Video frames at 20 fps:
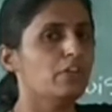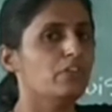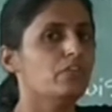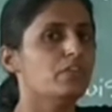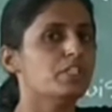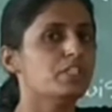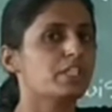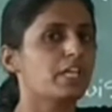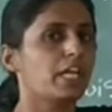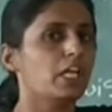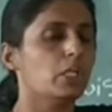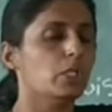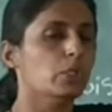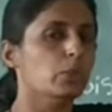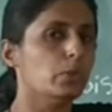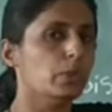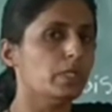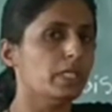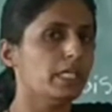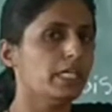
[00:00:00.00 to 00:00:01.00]
which can
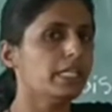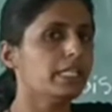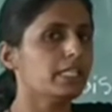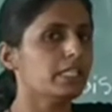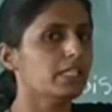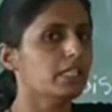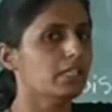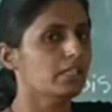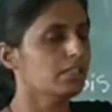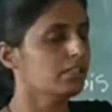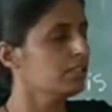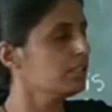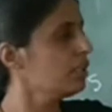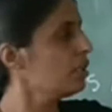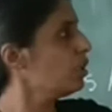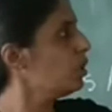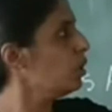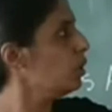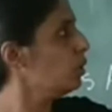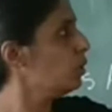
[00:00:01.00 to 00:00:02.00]
donate a
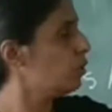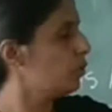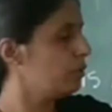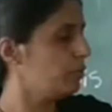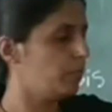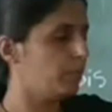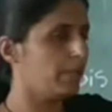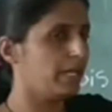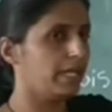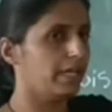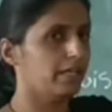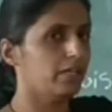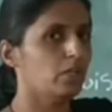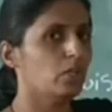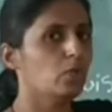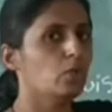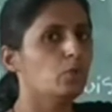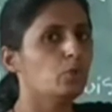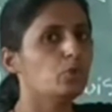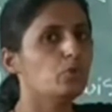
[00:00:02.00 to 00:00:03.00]
lone pair
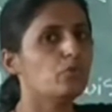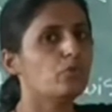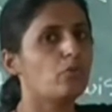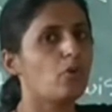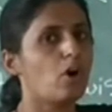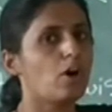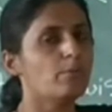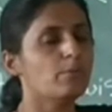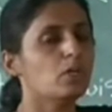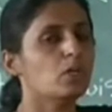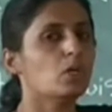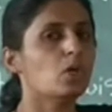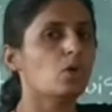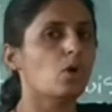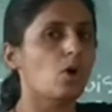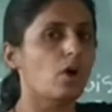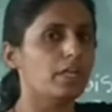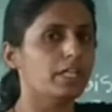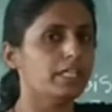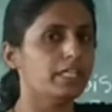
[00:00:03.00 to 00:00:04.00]
to form a
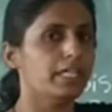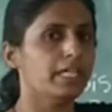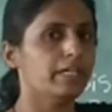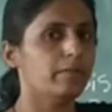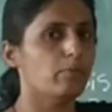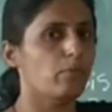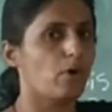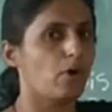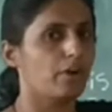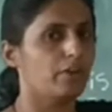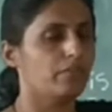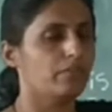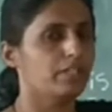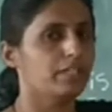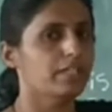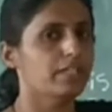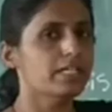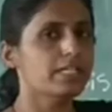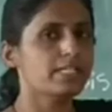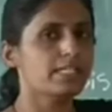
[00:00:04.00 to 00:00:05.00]
coordinate bond
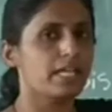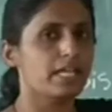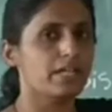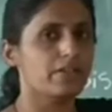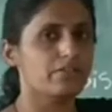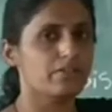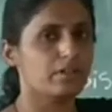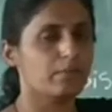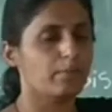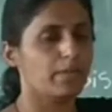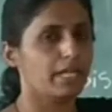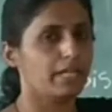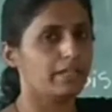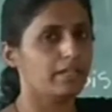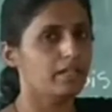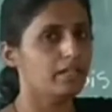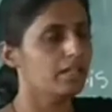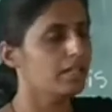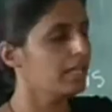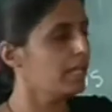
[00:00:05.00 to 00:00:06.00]
with the central
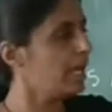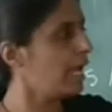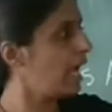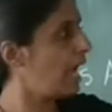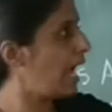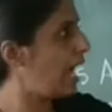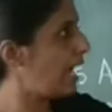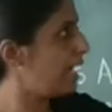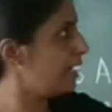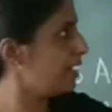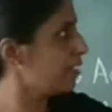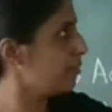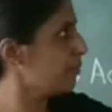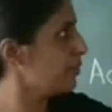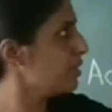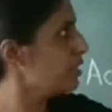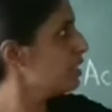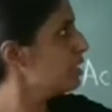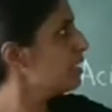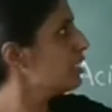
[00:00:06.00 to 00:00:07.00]
metal atom.
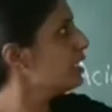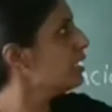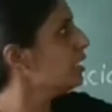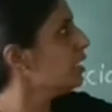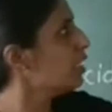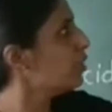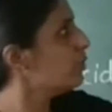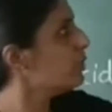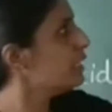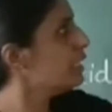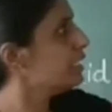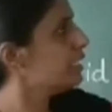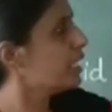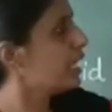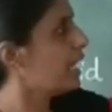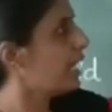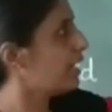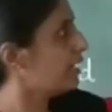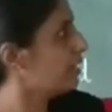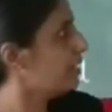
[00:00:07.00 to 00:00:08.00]
Now here
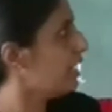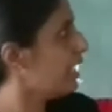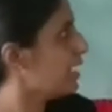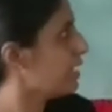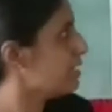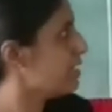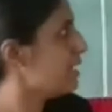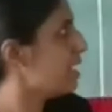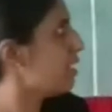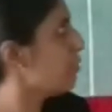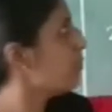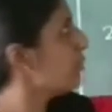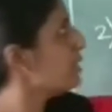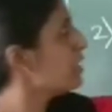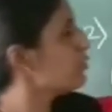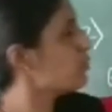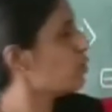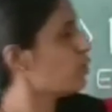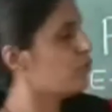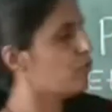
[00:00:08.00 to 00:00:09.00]
are the
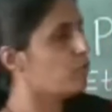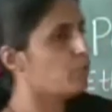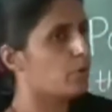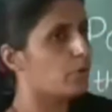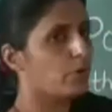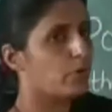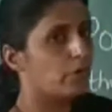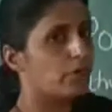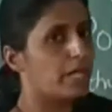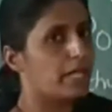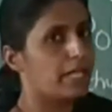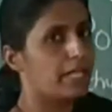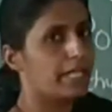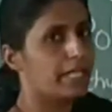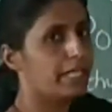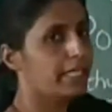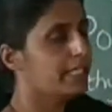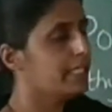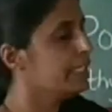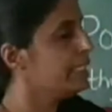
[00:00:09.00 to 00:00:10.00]
examples of
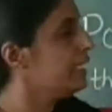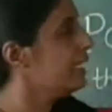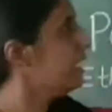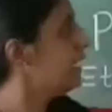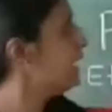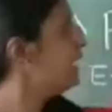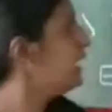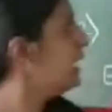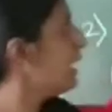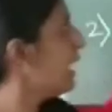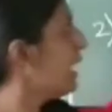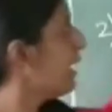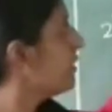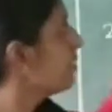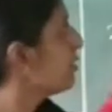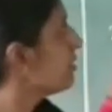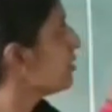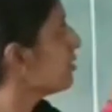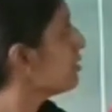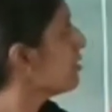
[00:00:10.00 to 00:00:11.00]
monodentate ligand.
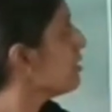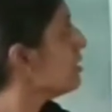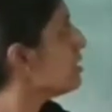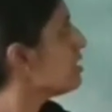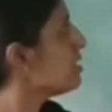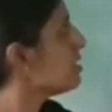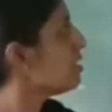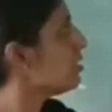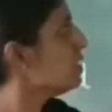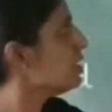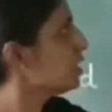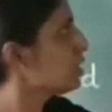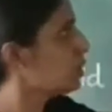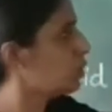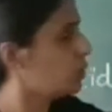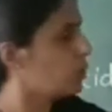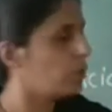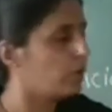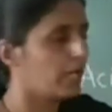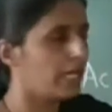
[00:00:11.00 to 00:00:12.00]
This is the
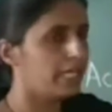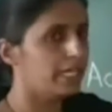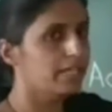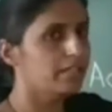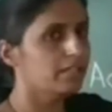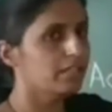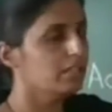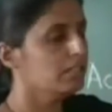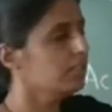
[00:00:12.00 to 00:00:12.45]
chloride,